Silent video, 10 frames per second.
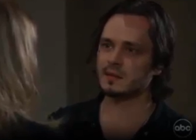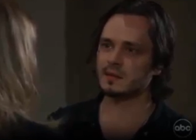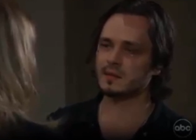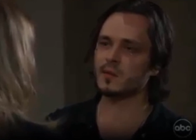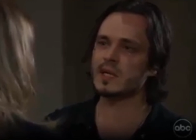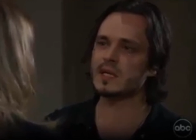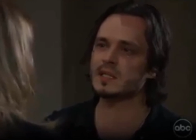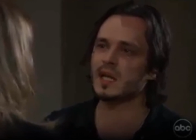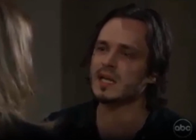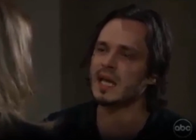The
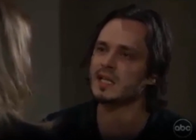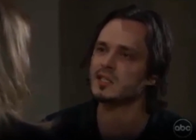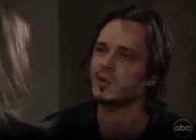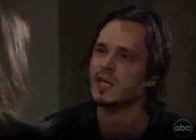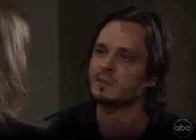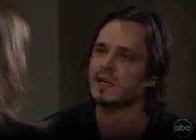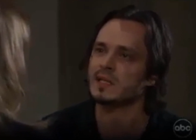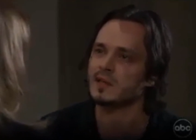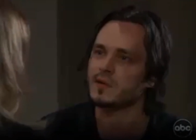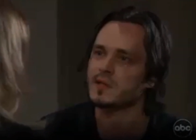reason I can't donate my
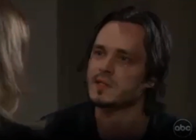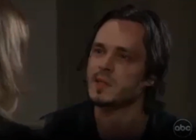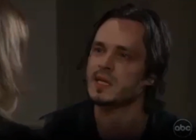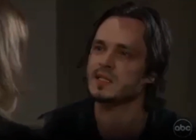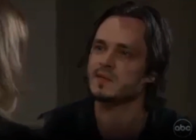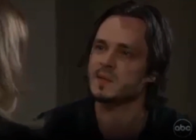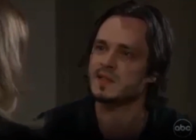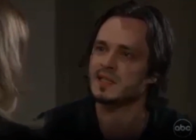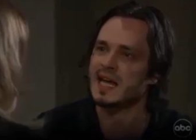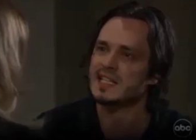liver is because I've
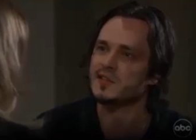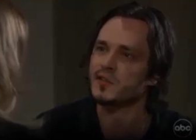spent the last